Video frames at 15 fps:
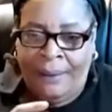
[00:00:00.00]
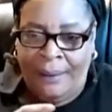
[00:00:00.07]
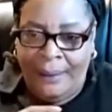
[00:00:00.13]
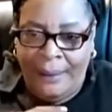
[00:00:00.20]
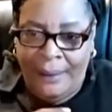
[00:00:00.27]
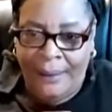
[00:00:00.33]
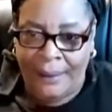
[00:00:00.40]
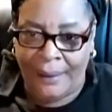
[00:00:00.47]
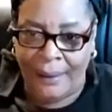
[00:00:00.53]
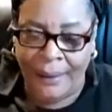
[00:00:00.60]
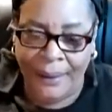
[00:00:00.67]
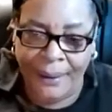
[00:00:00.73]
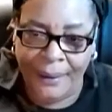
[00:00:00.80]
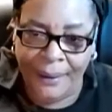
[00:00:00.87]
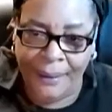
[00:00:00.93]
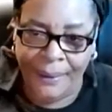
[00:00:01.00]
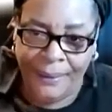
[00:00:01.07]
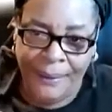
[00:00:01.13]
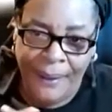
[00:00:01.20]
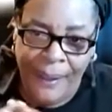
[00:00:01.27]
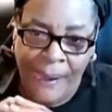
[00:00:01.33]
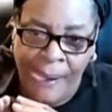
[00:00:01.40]
Jeez.
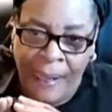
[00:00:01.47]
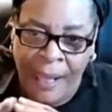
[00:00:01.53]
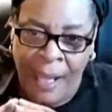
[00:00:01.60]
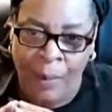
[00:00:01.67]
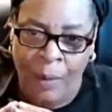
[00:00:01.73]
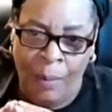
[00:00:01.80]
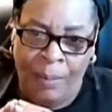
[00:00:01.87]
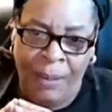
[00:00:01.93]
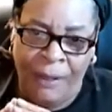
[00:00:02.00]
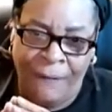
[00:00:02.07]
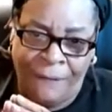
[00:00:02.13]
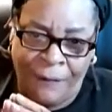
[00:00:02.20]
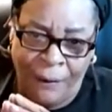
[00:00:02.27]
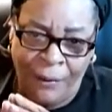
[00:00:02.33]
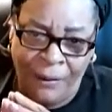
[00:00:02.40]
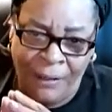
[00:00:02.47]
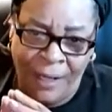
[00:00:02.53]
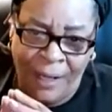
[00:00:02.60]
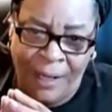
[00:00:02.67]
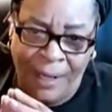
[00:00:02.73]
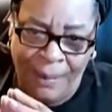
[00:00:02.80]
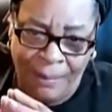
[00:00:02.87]
It would be the first
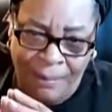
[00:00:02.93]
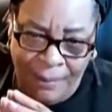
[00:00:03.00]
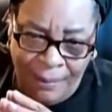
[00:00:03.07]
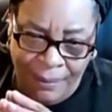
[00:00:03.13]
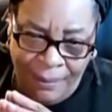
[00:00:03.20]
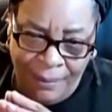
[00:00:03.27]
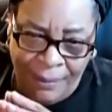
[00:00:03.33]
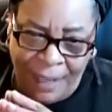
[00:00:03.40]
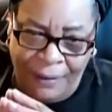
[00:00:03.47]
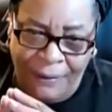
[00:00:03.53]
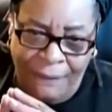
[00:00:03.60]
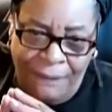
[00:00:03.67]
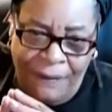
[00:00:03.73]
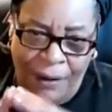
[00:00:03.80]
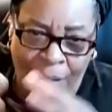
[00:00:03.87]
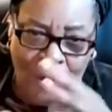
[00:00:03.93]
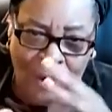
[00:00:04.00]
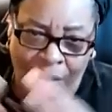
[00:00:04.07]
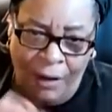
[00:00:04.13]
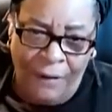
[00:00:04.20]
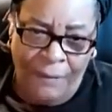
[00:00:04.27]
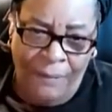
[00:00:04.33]
time that the
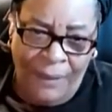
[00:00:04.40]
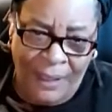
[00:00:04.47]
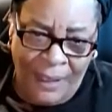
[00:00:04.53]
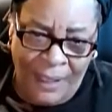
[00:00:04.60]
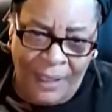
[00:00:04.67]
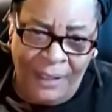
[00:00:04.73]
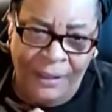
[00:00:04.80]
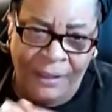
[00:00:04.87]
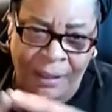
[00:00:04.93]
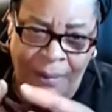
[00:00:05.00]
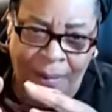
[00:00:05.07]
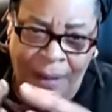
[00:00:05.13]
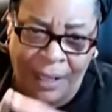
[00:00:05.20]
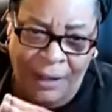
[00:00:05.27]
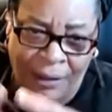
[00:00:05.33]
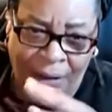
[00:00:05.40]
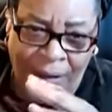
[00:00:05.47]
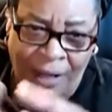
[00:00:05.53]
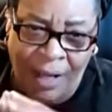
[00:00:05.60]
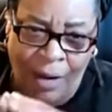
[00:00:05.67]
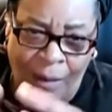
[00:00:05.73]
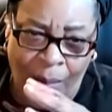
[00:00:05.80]
federal government ends up
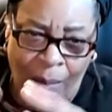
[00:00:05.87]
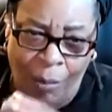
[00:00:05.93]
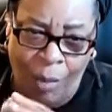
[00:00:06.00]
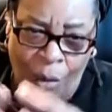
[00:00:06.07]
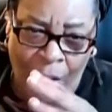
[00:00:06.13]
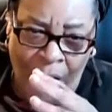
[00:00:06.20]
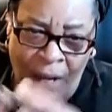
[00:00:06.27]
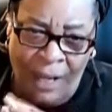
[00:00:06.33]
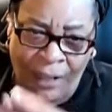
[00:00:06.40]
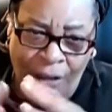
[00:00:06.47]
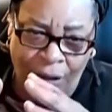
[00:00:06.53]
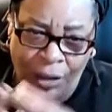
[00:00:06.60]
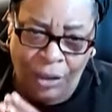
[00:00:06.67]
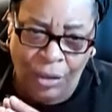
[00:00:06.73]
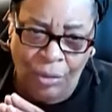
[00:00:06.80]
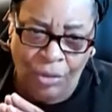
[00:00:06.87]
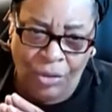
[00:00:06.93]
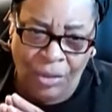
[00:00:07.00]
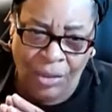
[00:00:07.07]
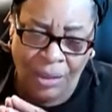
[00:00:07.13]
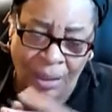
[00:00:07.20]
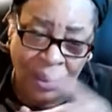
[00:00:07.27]
carrying out more
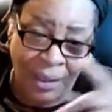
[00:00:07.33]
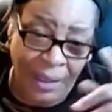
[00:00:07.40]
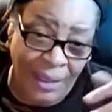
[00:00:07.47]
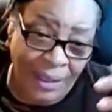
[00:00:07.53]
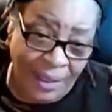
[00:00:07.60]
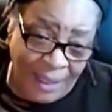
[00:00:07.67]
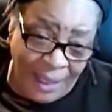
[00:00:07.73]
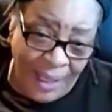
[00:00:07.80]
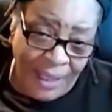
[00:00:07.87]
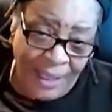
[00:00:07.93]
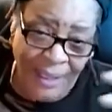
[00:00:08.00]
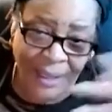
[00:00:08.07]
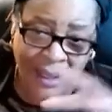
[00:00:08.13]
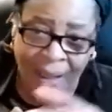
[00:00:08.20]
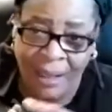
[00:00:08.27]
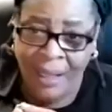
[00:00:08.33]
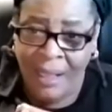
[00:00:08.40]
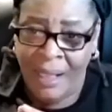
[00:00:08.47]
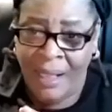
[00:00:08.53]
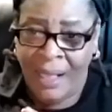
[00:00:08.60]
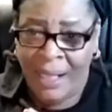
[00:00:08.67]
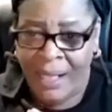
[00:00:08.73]
executions, ten,
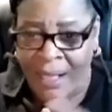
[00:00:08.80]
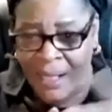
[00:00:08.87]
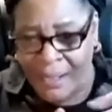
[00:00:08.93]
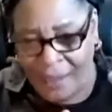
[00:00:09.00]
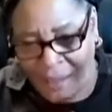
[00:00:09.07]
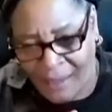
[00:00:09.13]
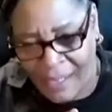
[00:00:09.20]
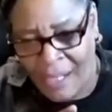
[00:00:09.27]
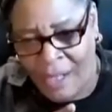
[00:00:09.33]
in a